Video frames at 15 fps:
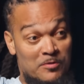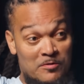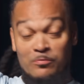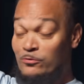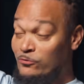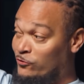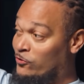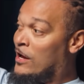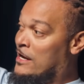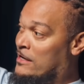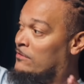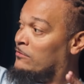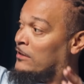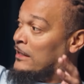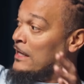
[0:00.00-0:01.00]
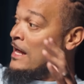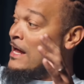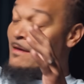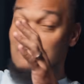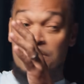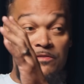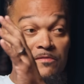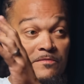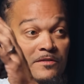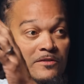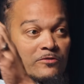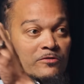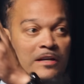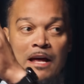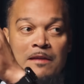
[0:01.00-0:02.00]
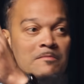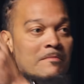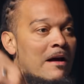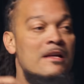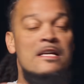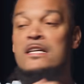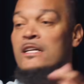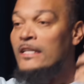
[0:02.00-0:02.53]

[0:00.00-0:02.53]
people trying to climb the mountain.